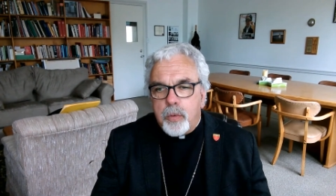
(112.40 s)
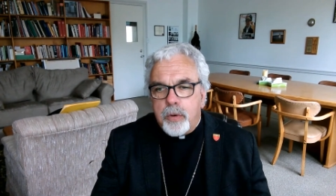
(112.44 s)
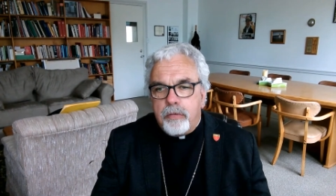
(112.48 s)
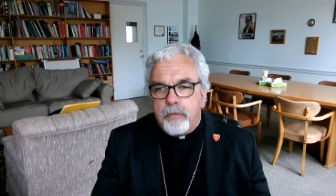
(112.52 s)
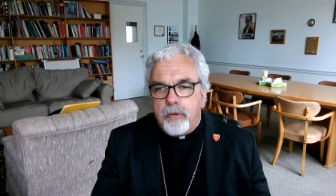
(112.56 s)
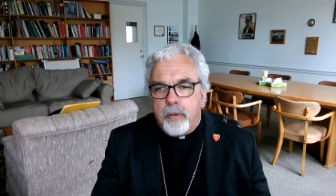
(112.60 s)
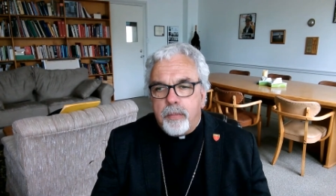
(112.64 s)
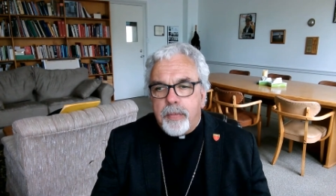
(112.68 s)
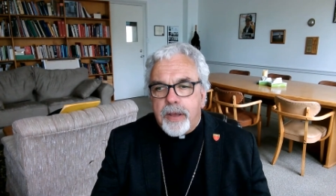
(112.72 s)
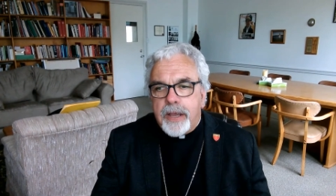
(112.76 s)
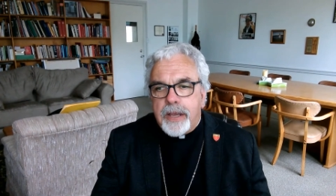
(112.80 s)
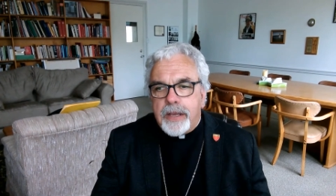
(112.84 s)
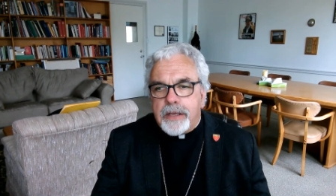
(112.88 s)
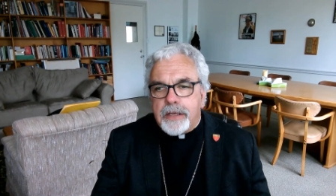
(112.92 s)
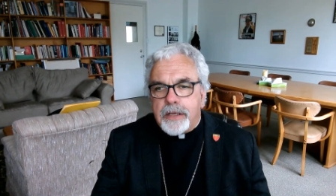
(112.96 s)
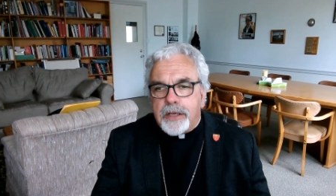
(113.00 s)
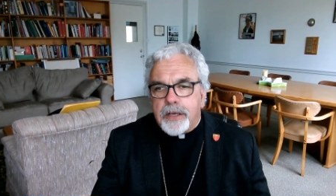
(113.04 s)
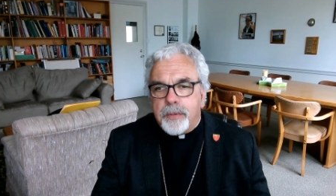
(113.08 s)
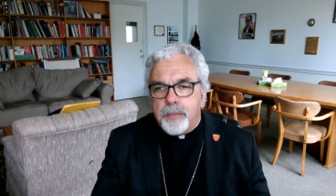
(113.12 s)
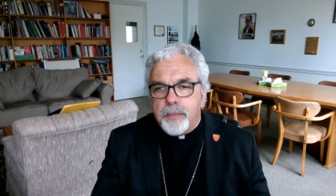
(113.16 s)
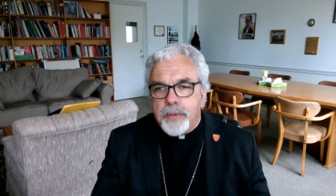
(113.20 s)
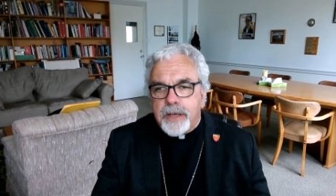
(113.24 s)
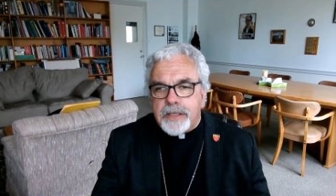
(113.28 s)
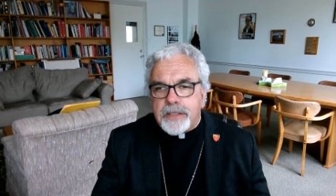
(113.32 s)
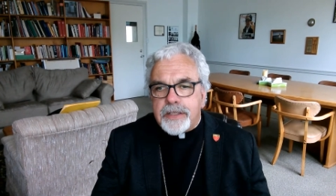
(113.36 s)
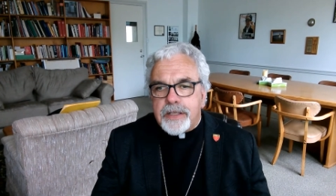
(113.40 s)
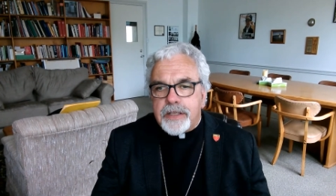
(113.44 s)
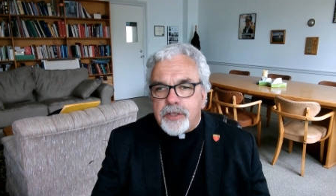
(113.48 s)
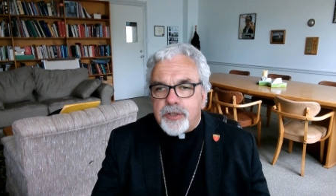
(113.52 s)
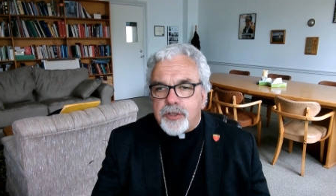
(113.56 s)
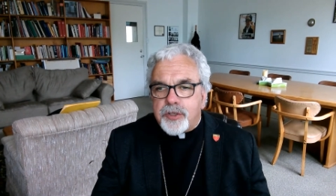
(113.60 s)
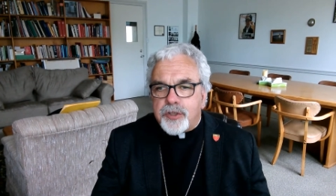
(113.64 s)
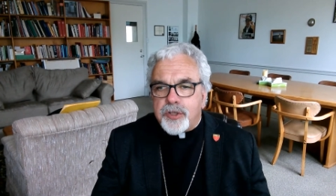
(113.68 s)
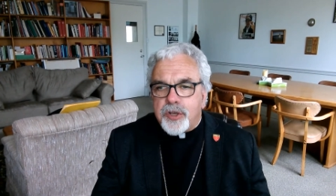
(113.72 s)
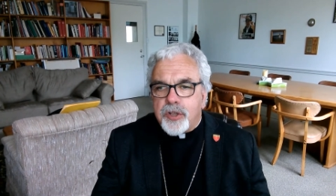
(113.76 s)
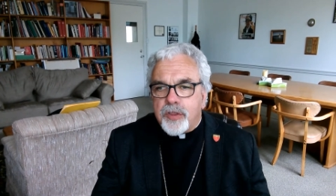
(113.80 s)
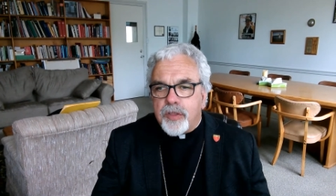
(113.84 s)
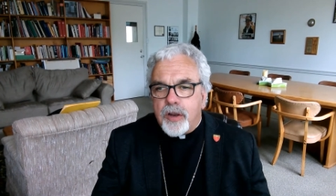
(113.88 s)
we remain
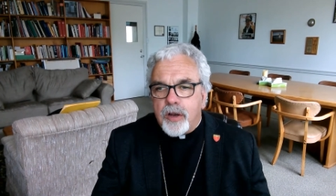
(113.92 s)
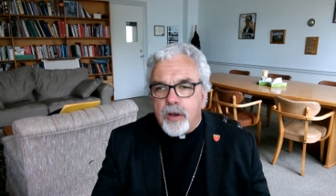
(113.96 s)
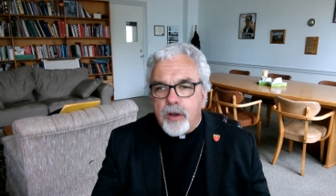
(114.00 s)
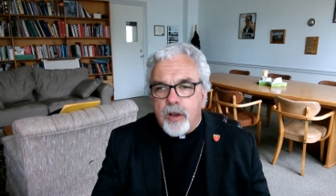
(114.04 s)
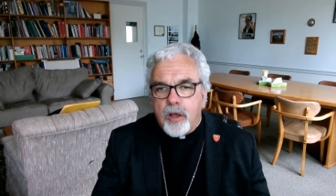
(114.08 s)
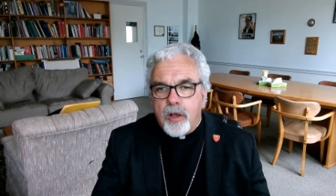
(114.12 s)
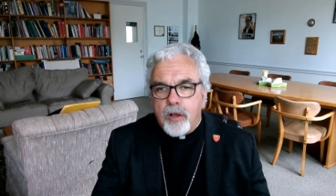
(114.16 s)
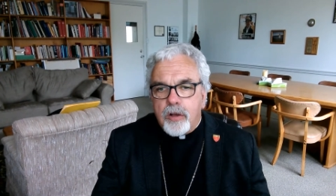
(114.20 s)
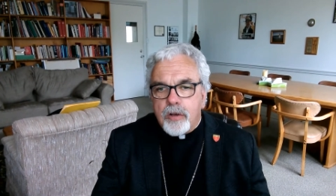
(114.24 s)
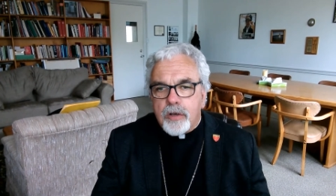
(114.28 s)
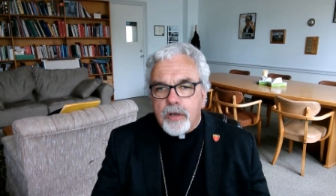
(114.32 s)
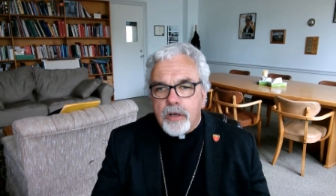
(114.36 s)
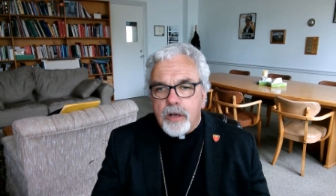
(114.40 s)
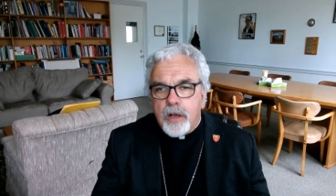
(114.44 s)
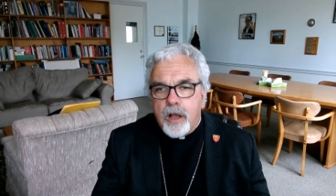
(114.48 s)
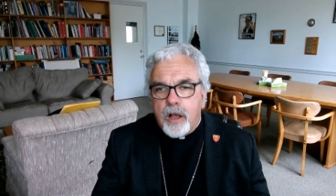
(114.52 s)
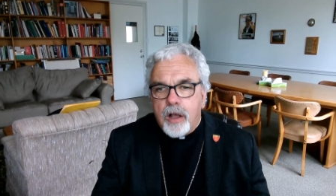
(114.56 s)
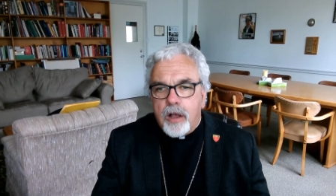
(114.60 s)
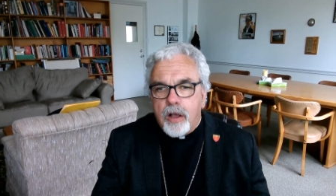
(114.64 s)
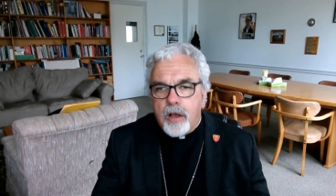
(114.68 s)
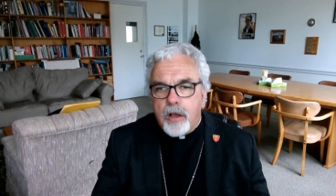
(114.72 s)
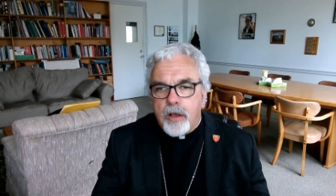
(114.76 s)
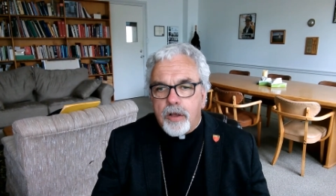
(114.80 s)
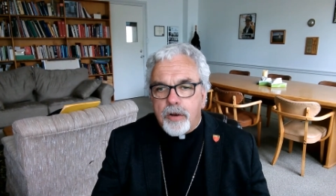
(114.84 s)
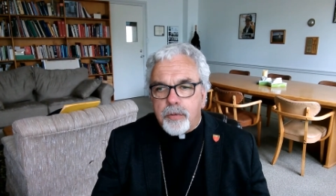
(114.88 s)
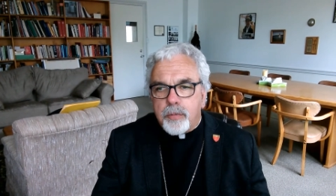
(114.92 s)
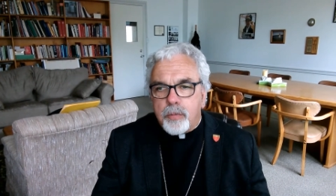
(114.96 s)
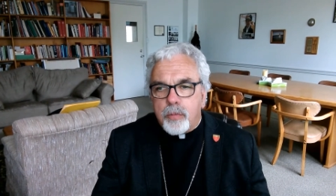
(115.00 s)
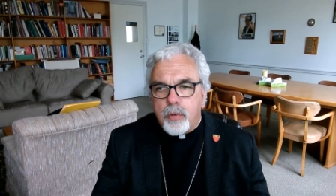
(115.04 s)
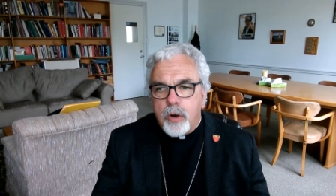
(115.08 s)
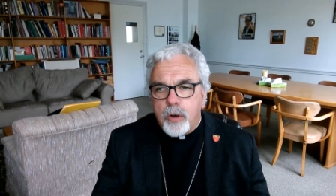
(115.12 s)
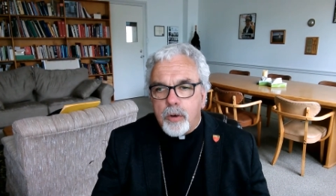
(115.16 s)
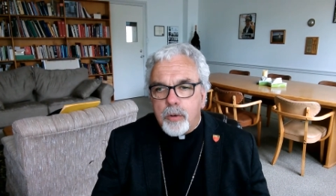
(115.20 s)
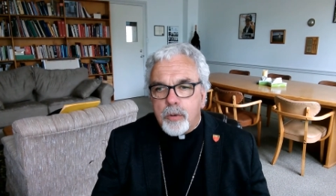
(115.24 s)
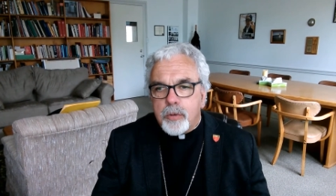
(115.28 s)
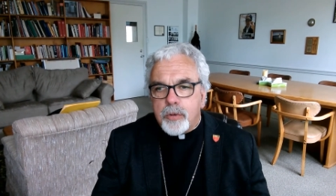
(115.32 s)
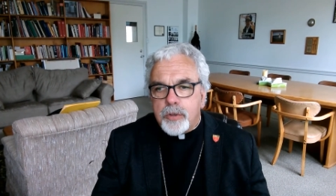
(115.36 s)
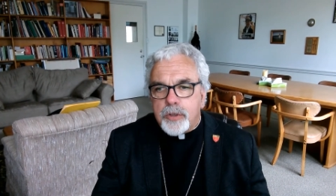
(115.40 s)
committed to the long, hard
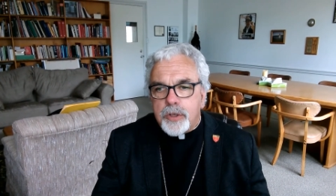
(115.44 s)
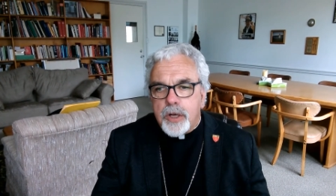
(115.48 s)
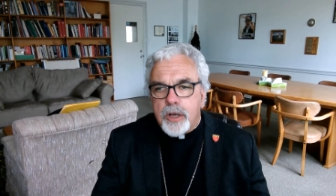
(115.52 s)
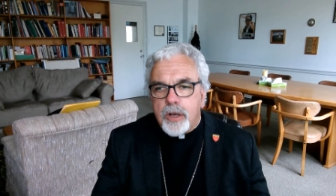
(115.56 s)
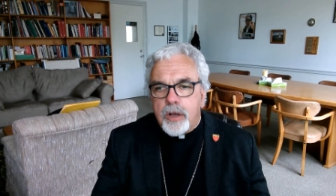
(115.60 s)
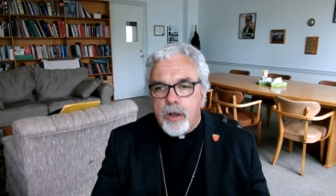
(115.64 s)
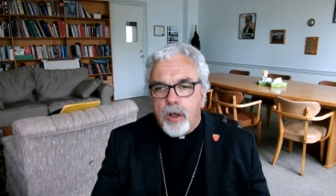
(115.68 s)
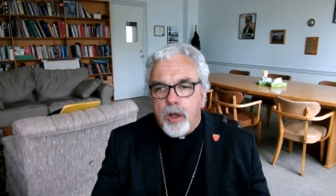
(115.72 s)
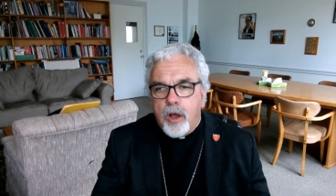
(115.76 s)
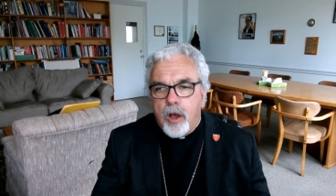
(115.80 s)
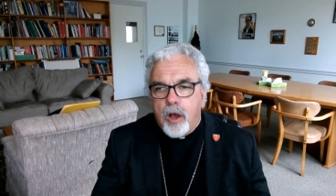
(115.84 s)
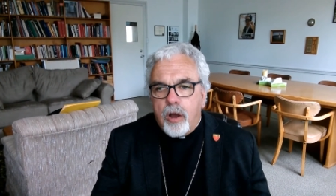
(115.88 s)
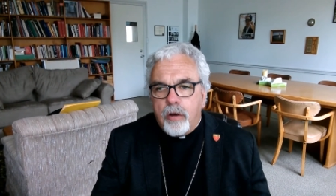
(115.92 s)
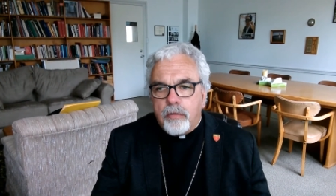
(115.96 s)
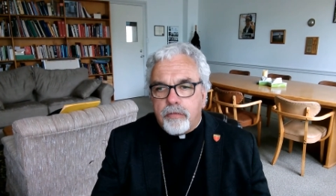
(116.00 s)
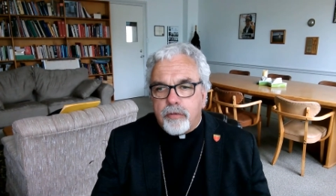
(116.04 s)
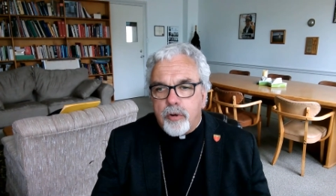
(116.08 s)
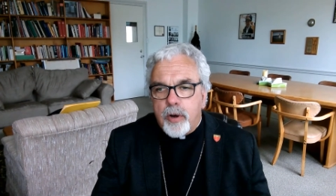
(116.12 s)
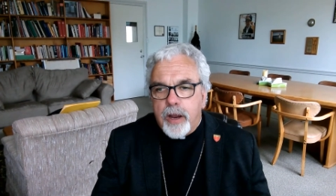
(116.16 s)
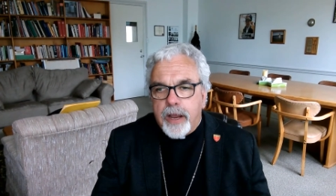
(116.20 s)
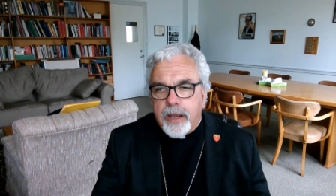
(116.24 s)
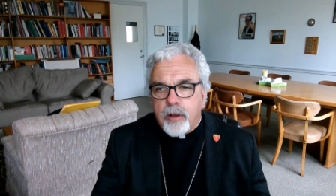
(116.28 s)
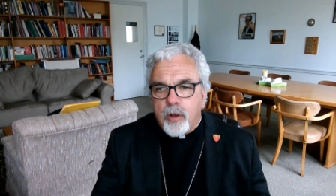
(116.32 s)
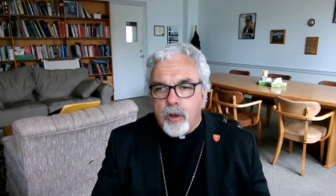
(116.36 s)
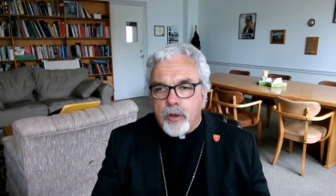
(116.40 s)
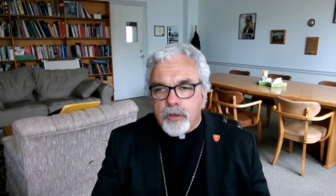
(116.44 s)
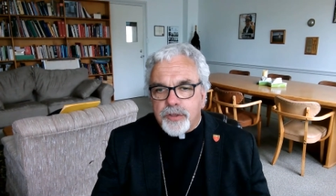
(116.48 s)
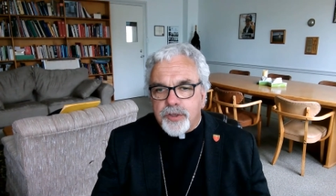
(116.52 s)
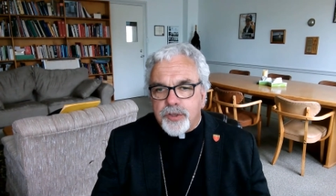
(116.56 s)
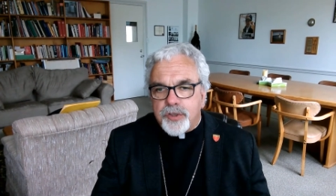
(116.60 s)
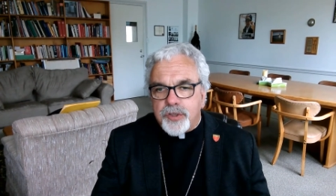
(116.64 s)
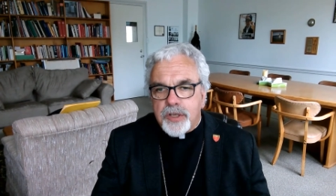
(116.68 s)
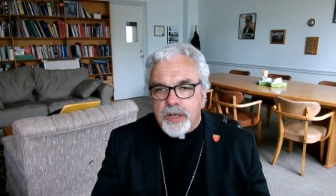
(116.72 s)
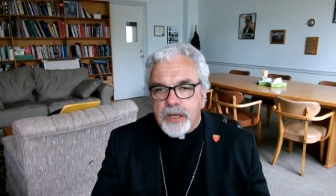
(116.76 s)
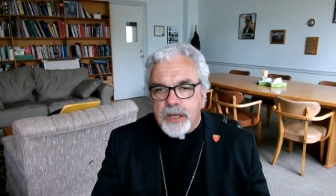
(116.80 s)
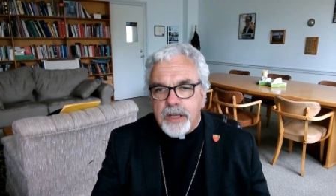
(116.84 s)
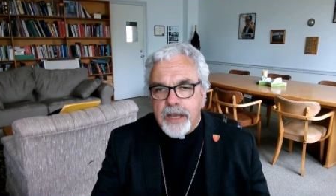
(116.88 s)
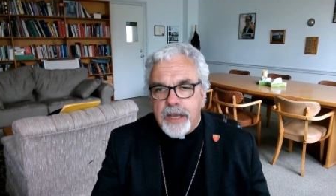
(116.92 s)
road of
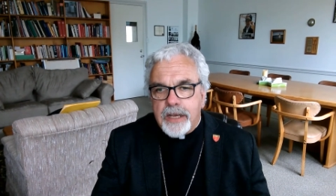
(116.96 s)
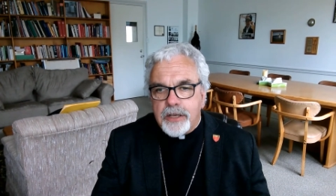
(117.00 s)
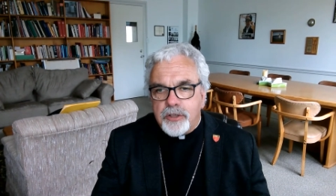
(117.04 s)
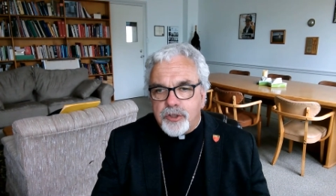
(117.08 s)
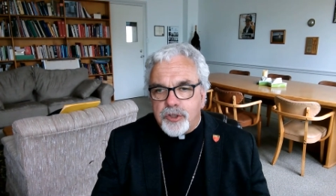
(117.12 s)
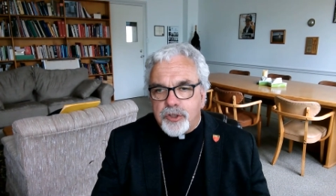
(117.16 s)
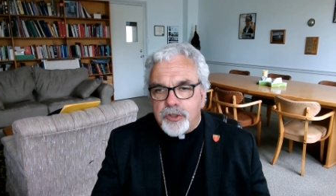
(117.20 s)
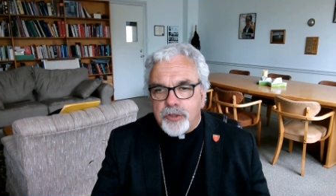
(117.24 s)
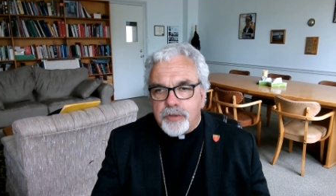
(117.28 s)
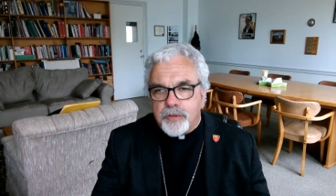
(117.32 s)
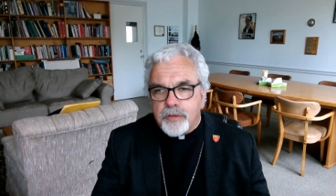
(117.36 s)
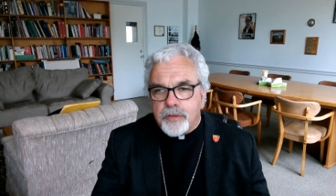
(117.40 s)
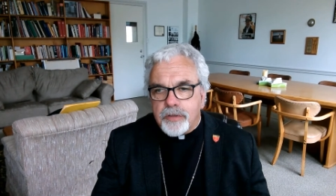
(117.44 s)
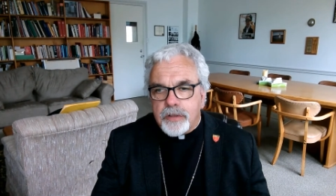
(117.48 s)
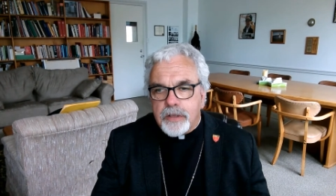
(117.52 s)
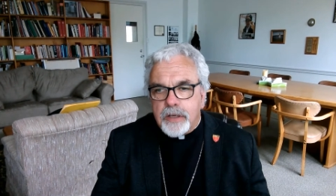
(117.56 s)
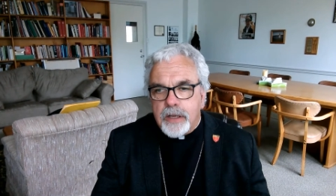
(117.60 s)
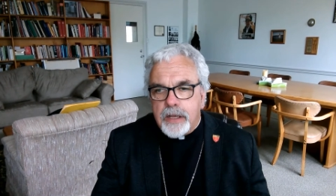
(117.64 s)
reconciliation,